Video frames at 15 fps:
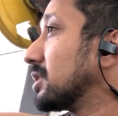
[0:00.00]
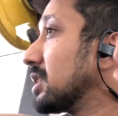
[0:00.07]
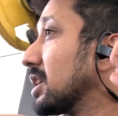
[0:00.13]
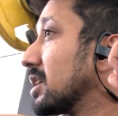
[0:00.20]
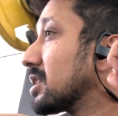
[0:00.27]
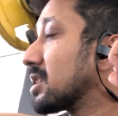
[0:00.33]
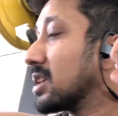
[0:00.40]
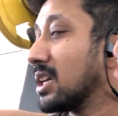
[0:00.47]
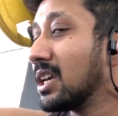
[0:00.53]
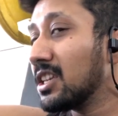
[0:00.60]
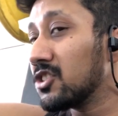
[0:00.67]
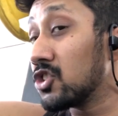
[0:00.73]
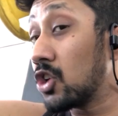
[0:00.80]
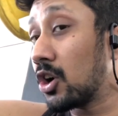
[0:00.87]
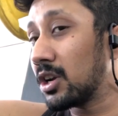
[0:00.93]
this
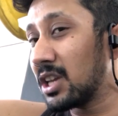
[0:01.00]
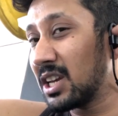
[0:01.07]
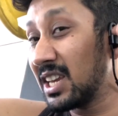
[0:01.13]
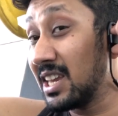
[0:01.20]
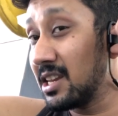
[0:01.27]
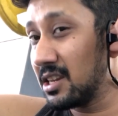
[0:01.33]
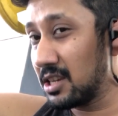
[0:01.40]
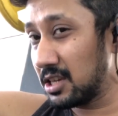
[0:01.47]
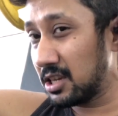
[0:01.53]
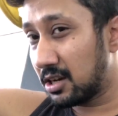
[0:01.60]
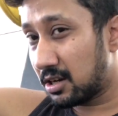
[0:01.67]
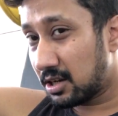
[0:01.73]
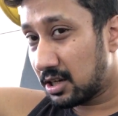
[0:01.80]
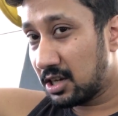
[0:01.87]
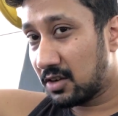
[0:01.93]
is not an
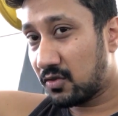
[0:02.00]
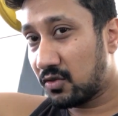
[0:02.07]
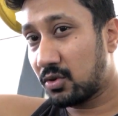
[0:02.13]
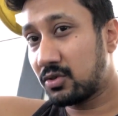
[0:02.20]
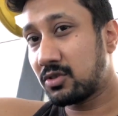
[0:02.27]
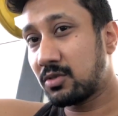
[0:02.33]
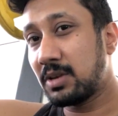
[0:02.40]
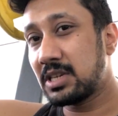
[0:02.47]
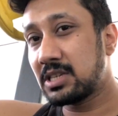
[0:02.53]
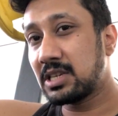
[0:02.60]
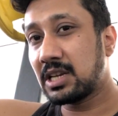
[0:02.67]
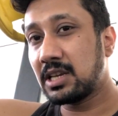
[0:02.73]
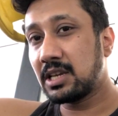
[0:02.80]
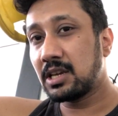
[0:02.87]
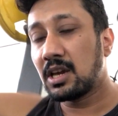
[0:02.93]
in-ear earphone. So
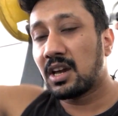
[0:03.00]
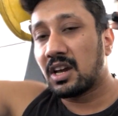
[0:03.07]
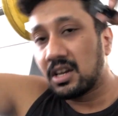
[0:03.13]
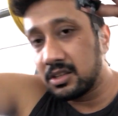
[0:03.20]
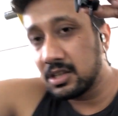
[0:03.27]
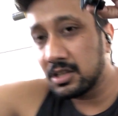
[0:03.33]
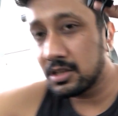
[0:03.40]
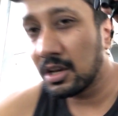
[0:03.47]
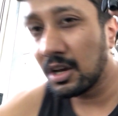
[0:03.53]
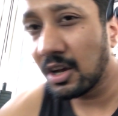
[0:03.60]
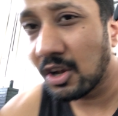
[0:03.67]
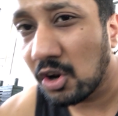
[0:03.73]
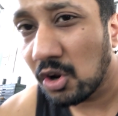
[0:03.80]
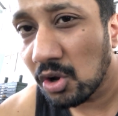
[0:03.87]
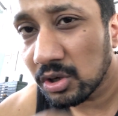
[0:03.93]
basically this
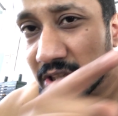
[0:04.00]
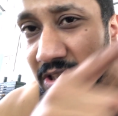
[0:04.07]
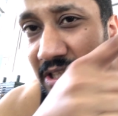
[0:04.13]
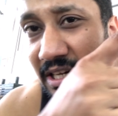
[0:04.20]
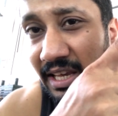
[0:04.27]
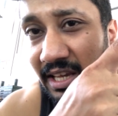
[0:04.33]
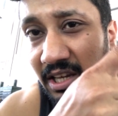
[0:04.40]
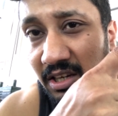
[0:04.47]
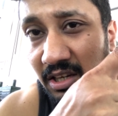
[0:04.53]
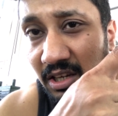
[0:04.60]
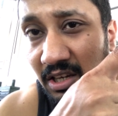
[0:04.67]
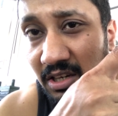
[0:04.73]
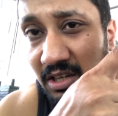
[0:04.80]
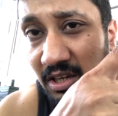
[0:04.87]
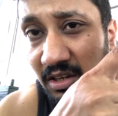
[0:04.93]
looks like an
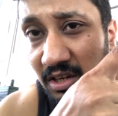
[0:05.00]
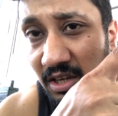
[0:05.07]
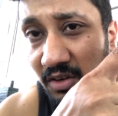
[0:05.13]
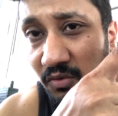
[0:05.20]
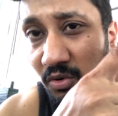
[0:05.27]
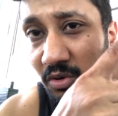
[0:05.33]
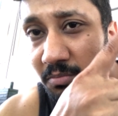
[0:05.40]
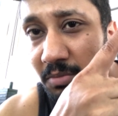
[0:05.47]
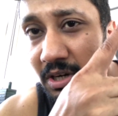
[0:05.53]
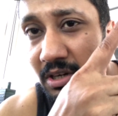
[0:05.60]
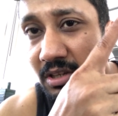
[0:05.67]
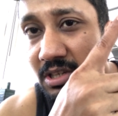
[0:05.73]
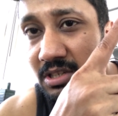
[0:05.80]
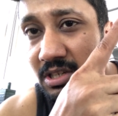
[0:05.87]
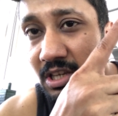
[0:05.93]
in-ear earphone,
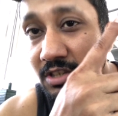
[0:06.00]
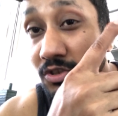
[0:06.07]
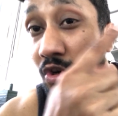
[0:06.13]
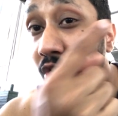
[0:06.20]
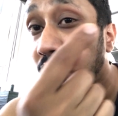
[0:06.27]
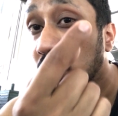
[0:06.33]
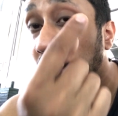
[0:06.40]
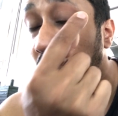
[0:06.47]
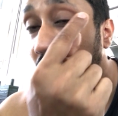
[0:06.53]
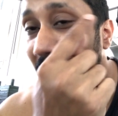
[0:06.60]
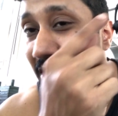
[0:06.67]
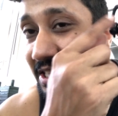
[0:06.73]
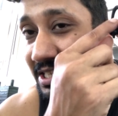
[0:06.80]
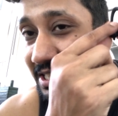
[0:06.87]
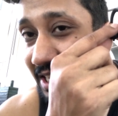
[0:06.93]
but this does not go
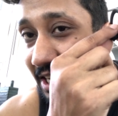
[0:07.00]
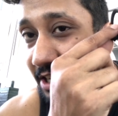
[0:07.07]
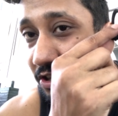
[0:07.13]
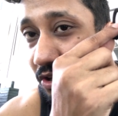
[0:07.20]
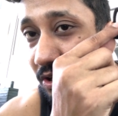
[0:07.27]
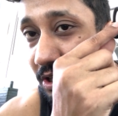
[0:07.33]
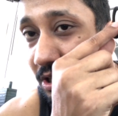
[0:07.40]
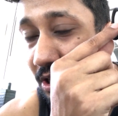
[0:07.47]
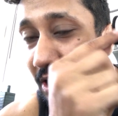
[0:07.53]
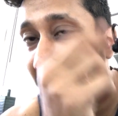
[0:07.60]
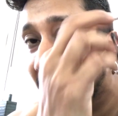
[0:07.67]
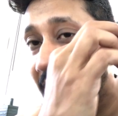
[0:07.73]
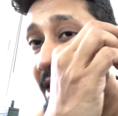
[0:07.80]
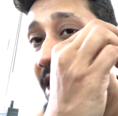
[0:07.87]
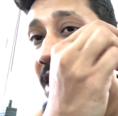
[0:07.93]
inside your ear
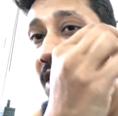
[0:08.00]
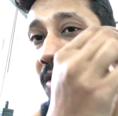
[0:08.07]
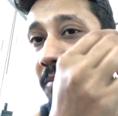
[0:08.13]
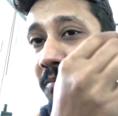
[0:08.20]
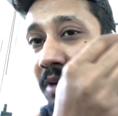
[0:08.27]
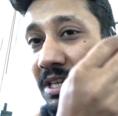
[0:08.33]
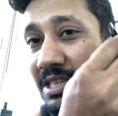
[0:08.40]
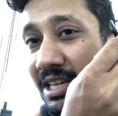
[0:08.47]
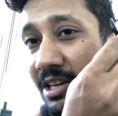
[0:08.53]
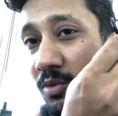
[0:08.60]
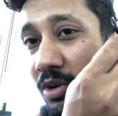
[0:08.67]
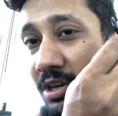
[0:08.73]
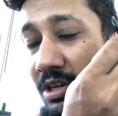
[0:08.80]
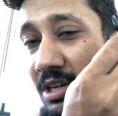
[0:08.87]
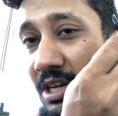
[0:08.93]
canal. Basically
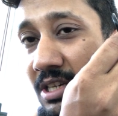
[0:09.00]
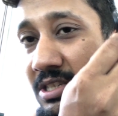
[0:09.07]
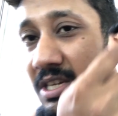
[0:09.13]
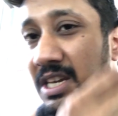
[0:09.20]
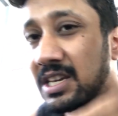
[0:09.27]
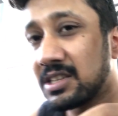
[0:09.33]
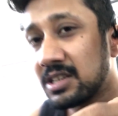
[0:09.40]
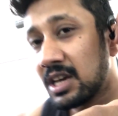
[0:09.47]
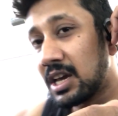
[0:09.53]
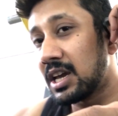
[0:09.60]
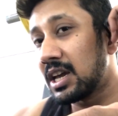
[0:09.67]
what it does is